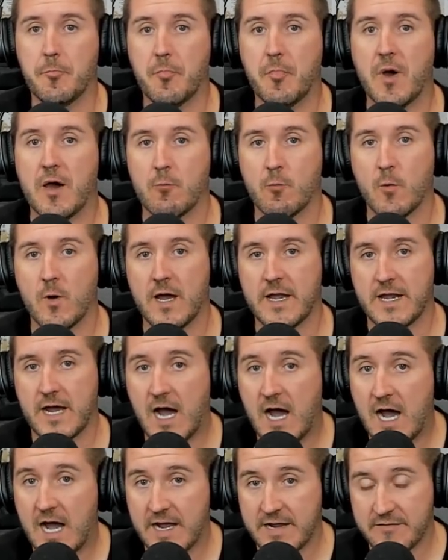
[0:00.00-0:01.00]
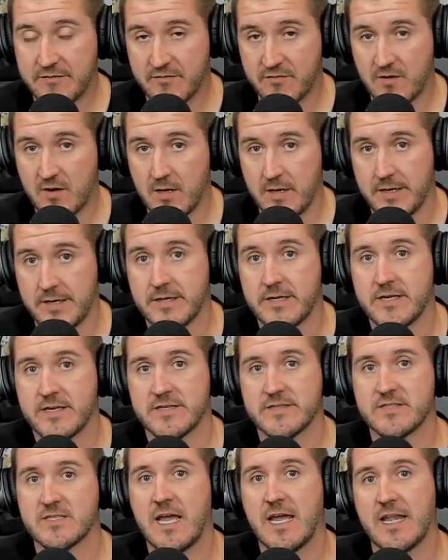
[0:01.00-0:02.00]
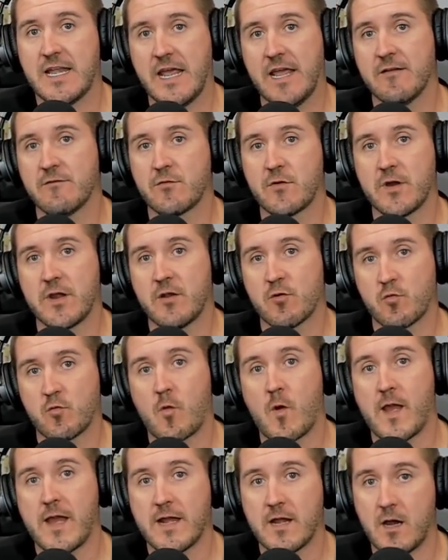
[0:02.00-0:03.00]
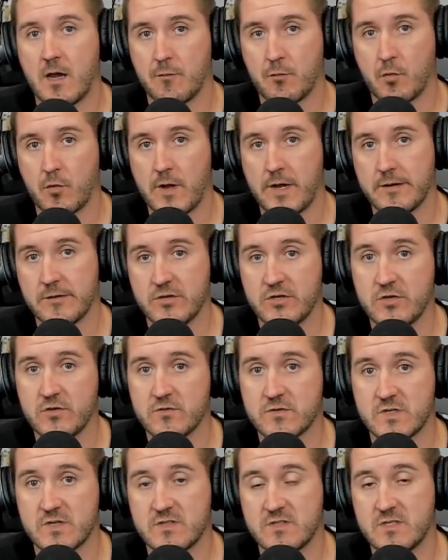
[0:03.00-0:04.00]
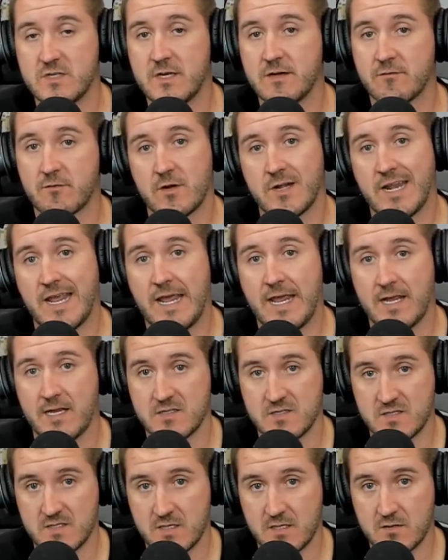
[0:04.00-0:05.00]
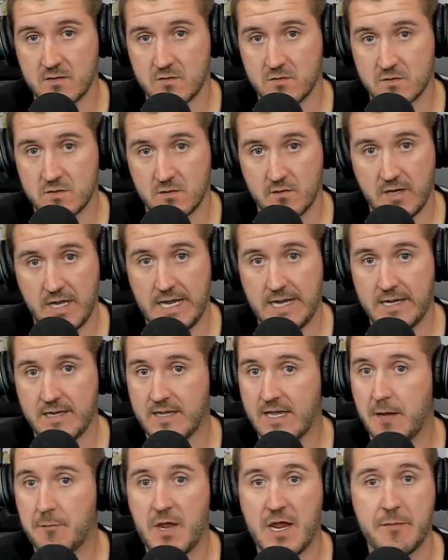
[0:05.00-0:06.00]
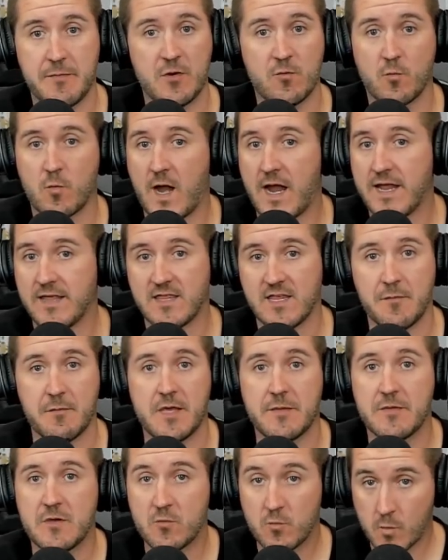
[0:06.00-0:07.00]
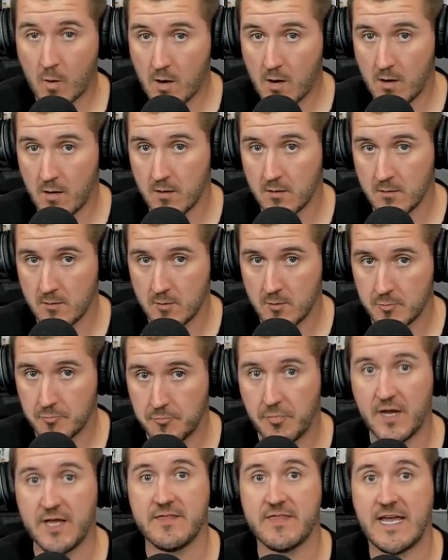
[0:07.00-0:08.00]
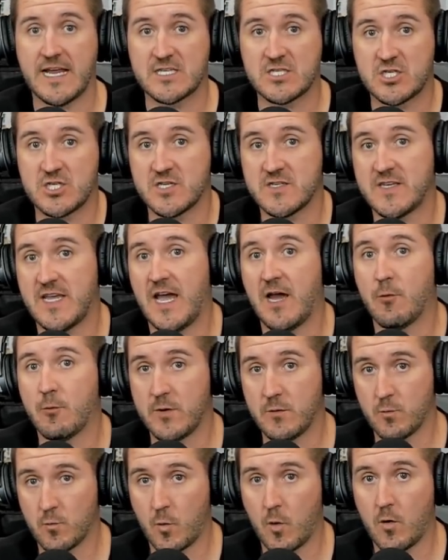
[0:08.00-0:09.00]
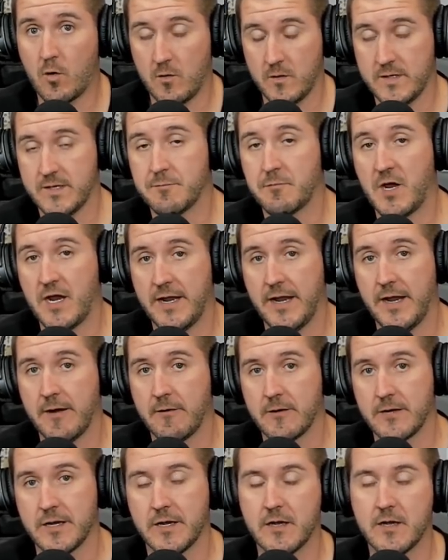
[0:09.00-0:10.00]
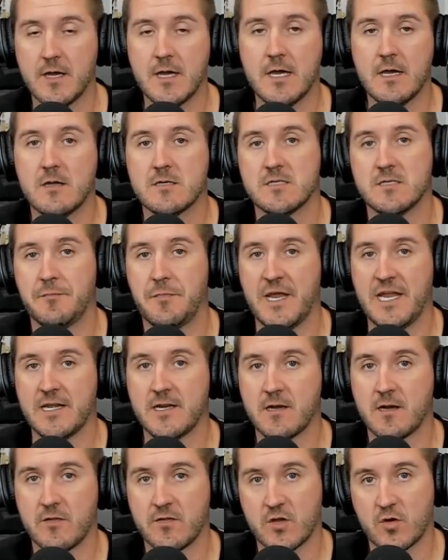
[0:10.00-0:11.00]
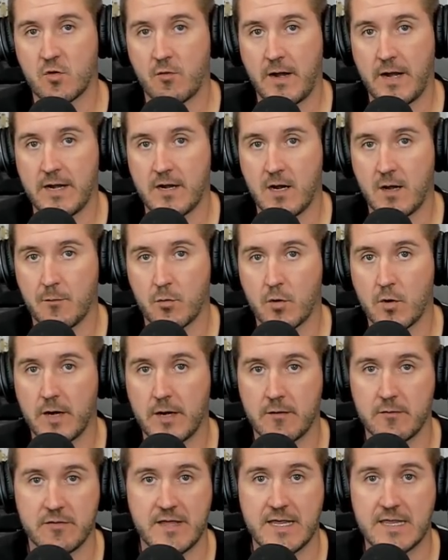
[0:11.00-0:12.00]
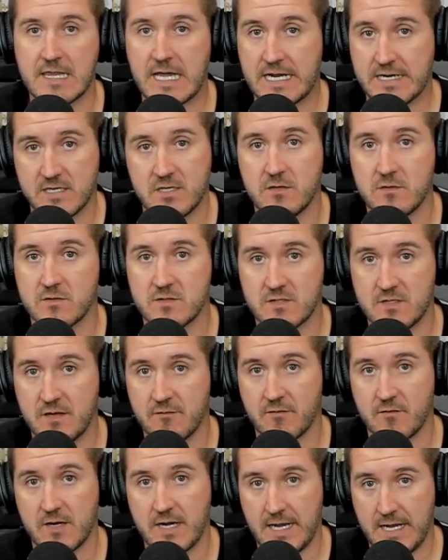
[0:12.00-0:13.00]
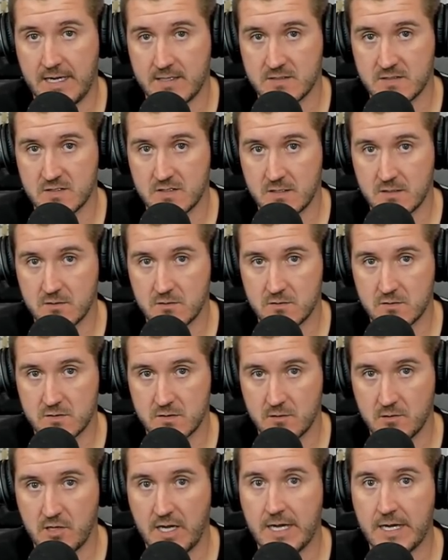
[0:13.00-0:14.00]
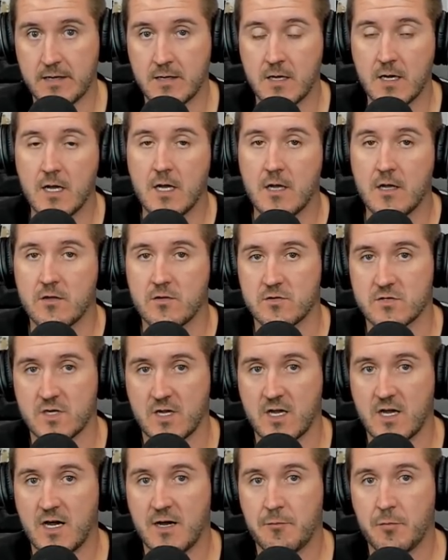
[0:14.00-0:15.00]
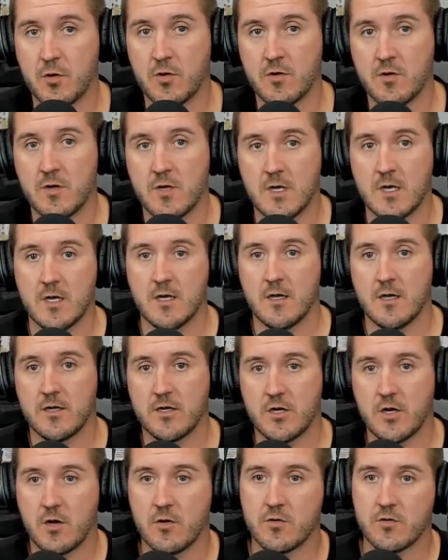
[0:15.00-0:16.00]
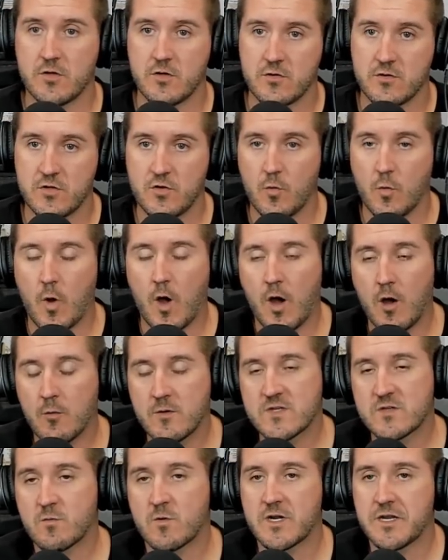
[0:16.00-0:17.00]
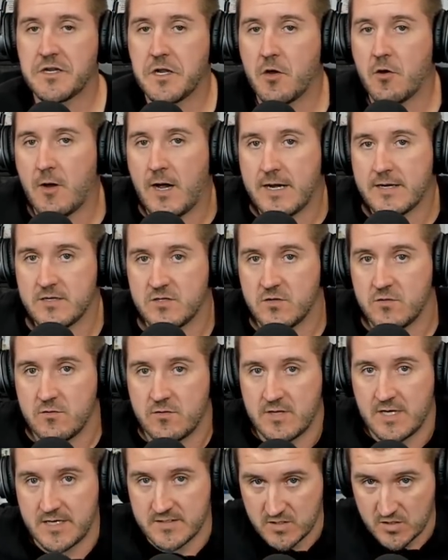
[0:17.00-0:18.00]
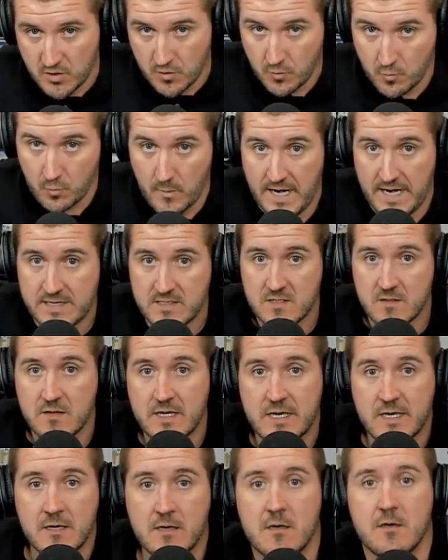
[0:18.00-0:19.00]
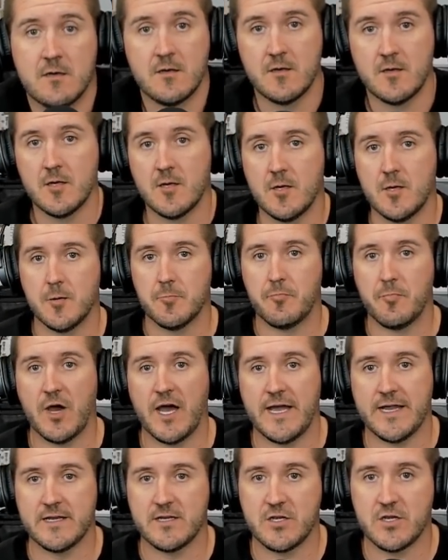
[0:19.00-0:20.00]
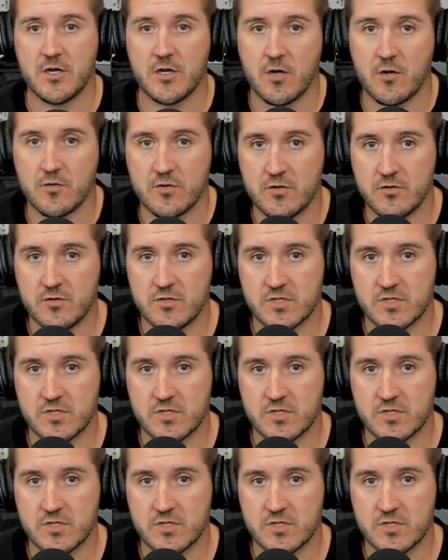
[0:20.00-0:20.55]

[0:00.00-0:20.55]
But what I find is that every crane operator uses different hand signals, okay? That may be right, that may be wrong, but that's just how we roll in my area. Depending on the crane operator, they like to use different hand signals, okay? There's a couple, you know, you, you always want to know how to do things correctly, but you know, you